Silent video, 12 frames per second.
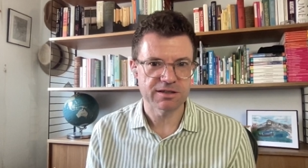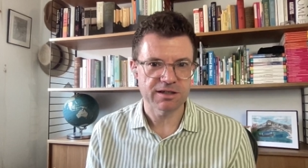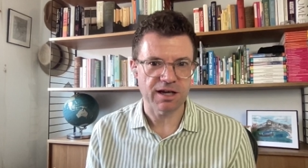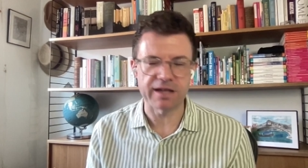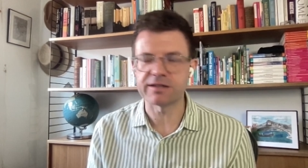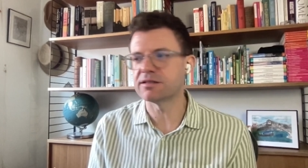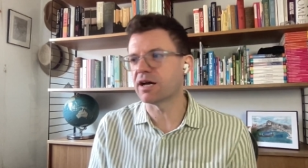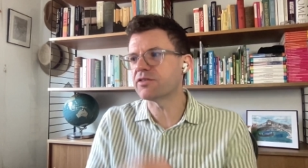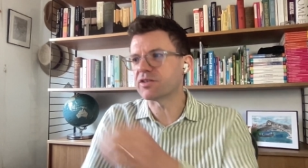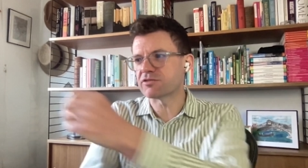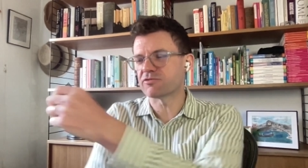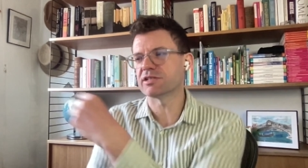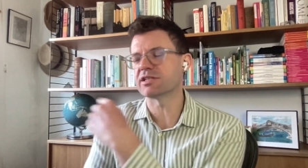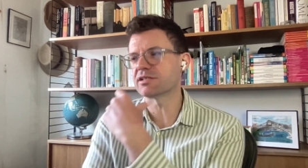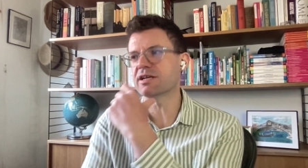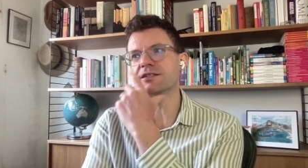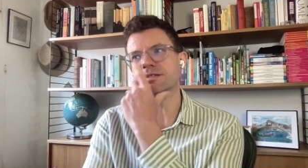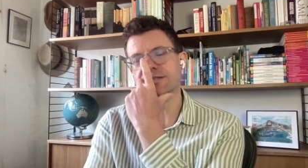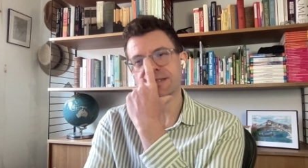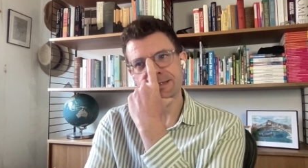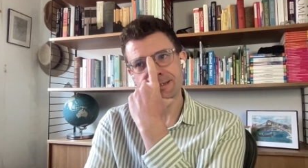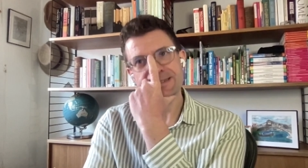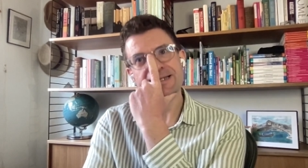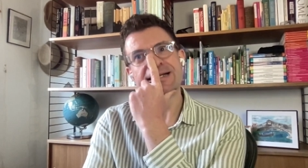I think is really exciting.
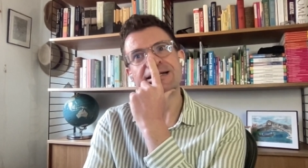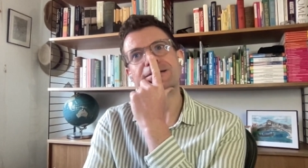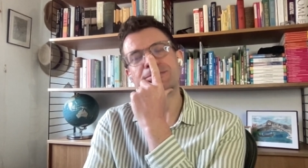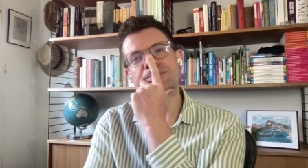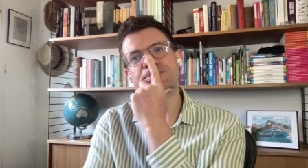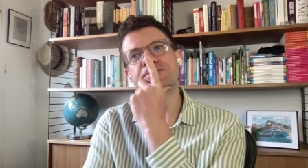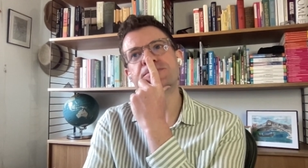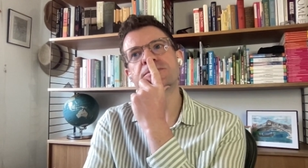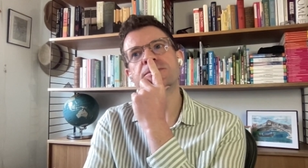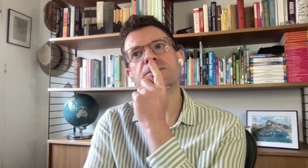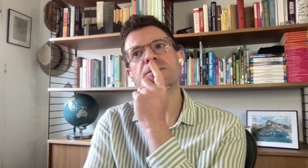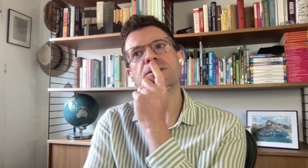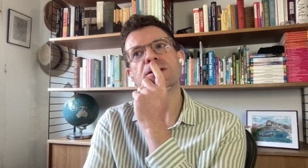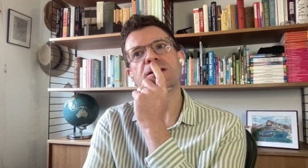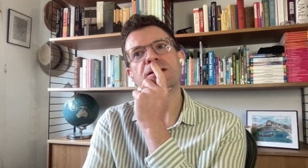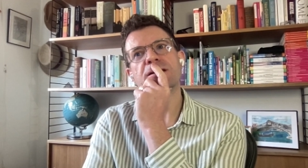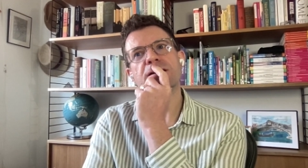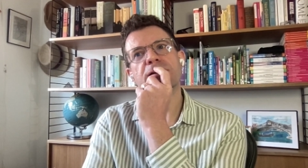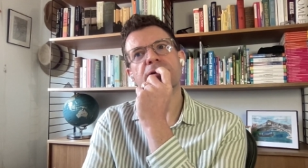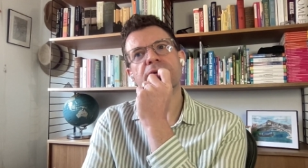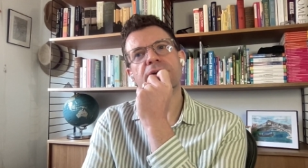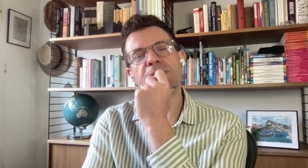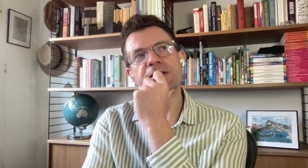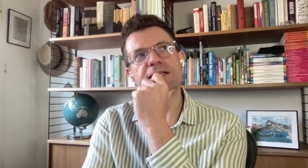I mean,
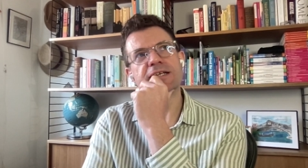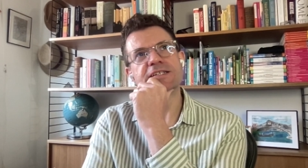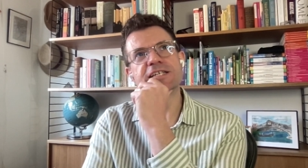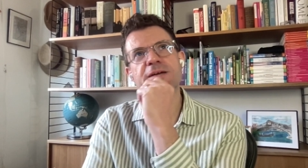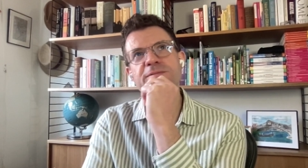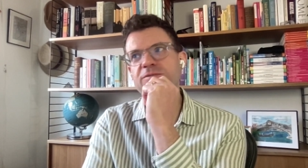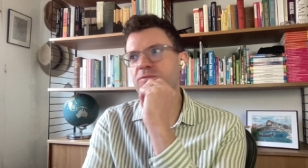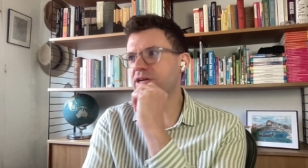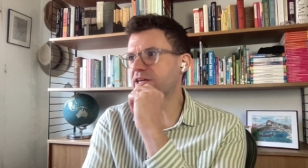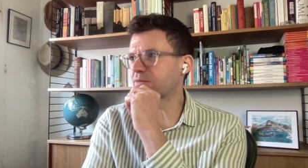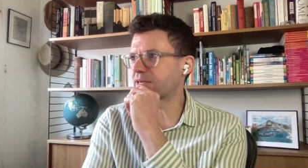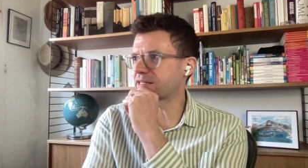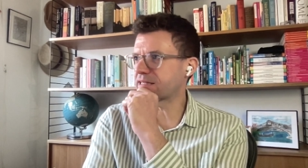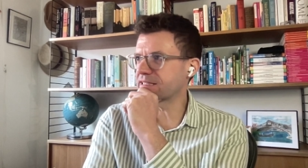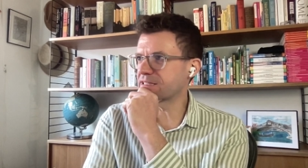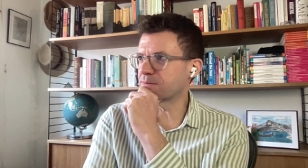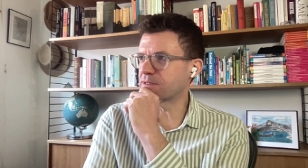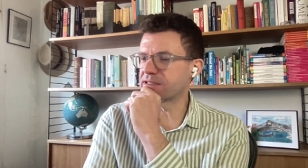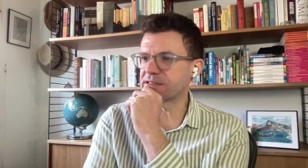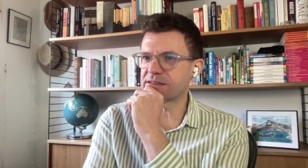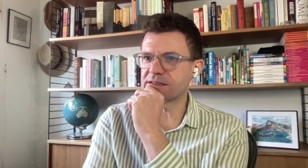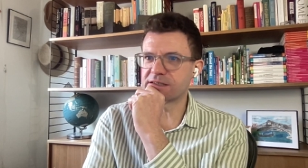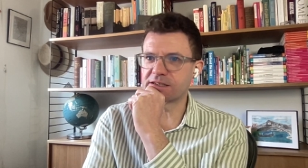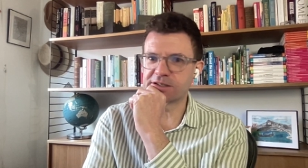in terms of where things might
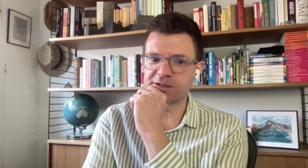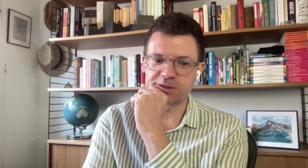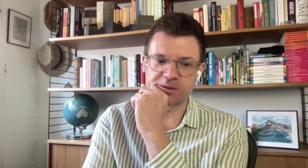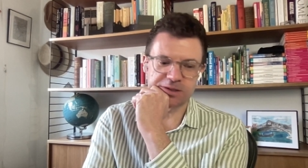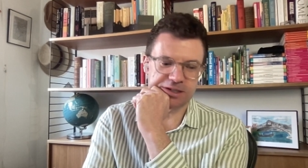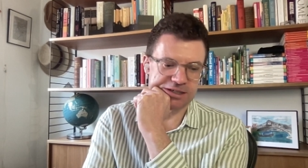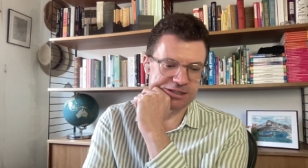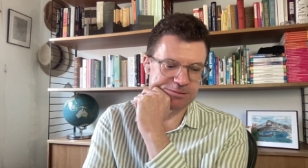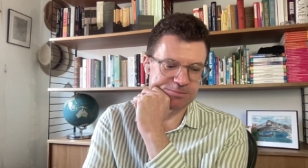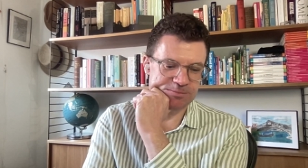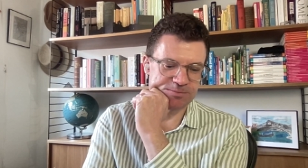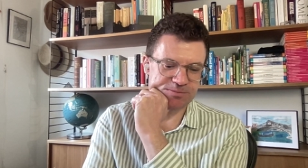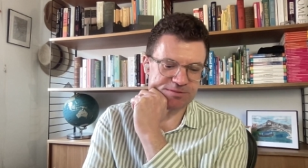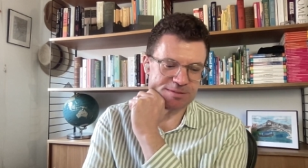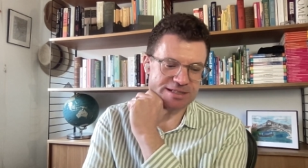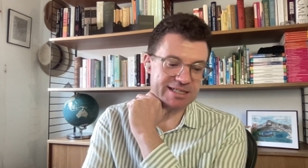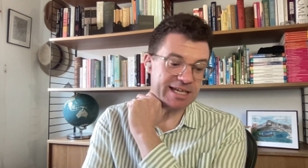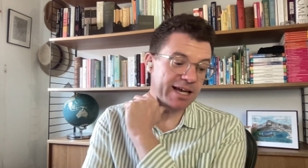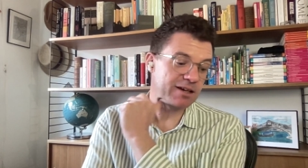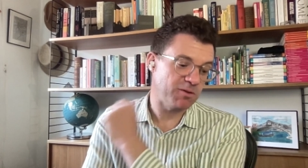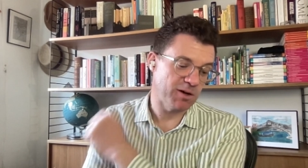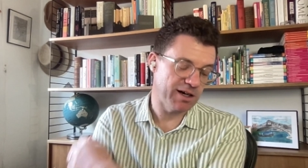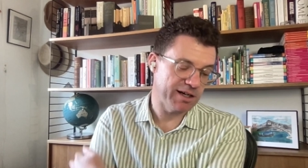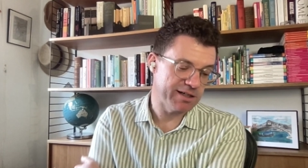go, I mean,
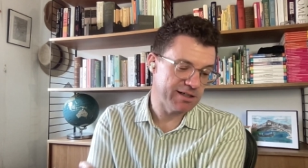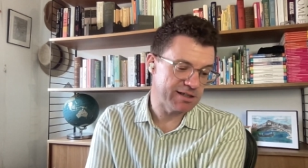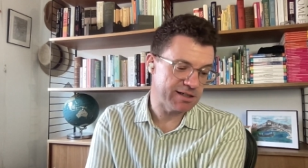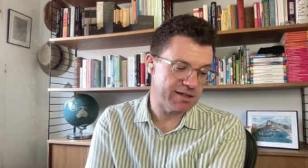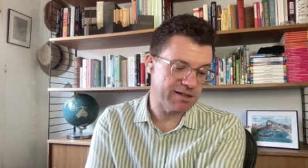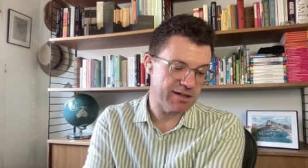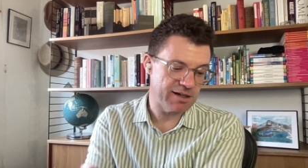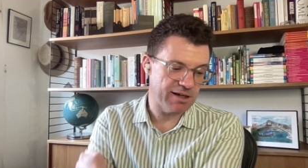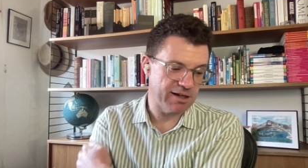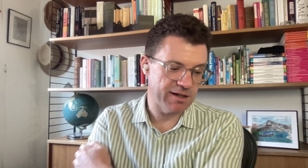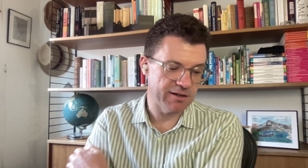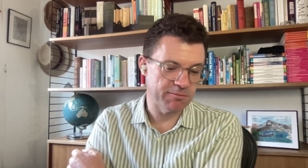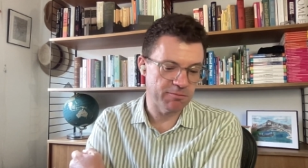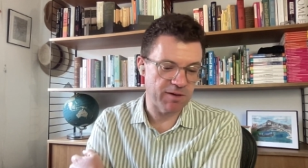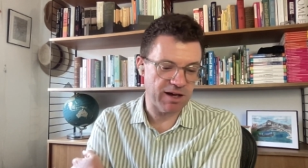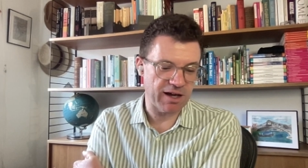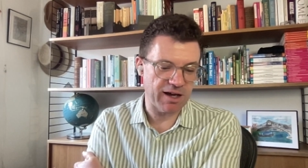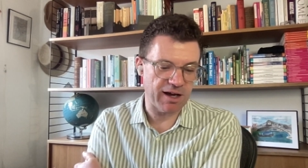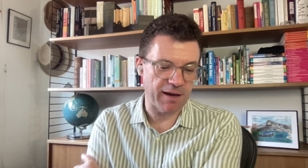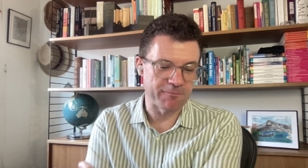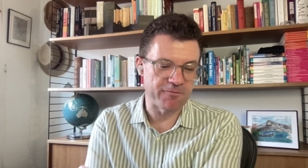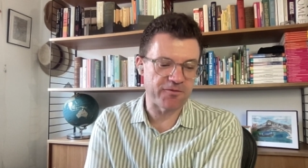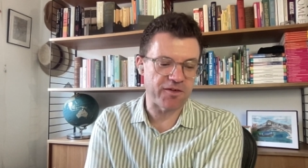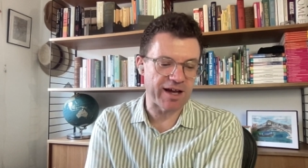tech-wise, I'm
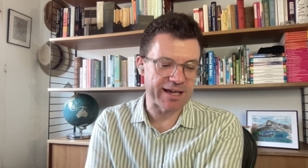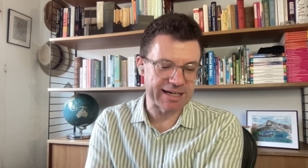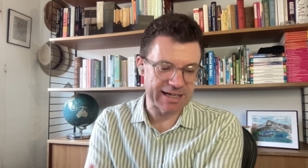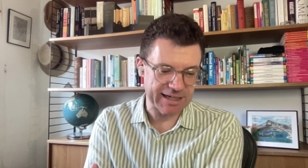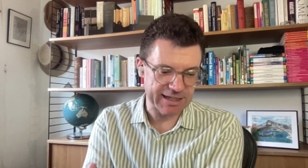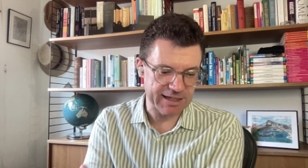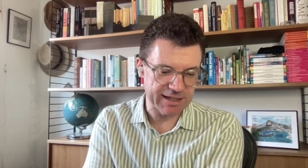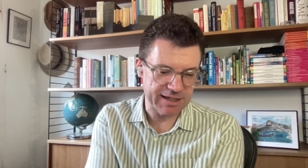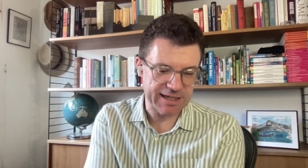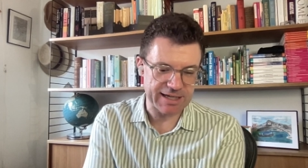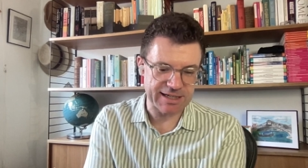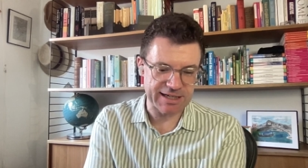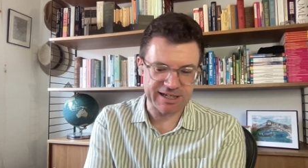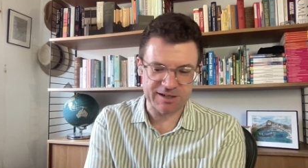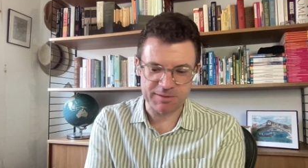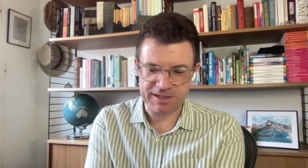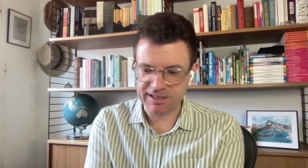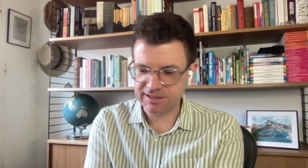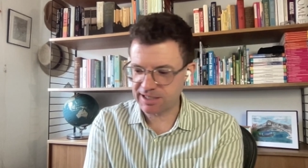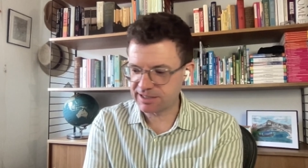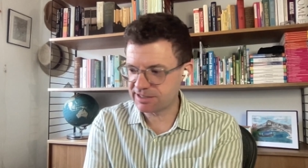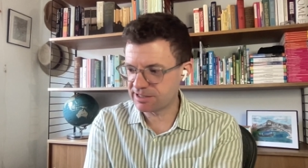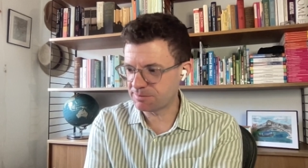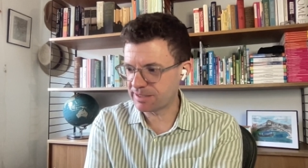finally getting a little bit
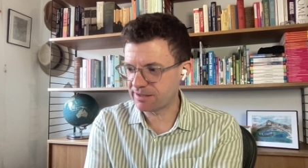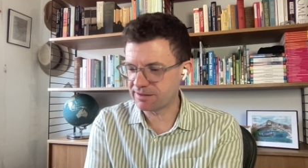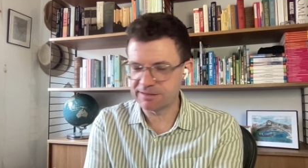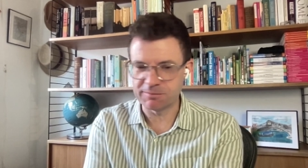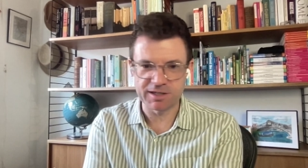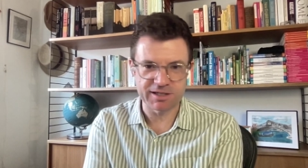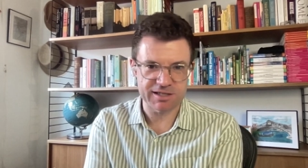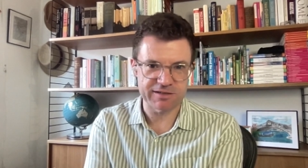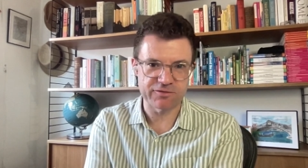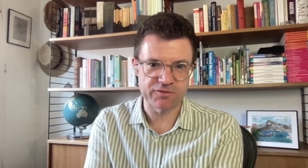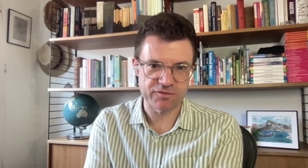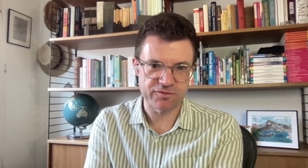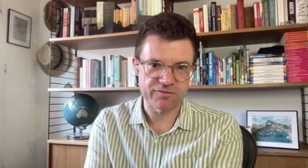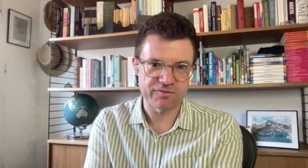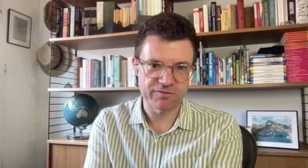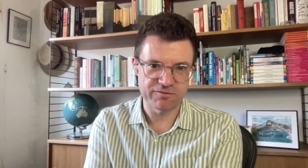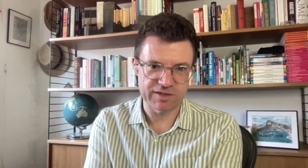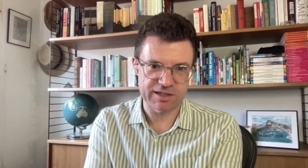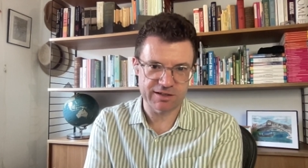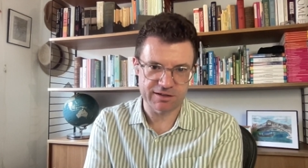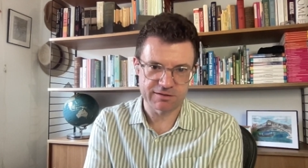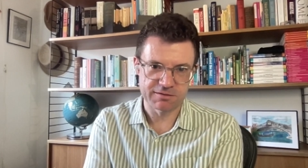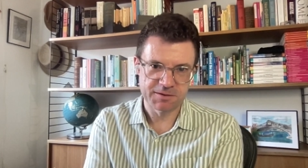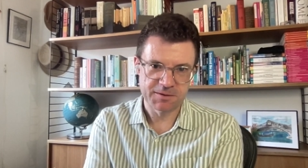excited about immersive video,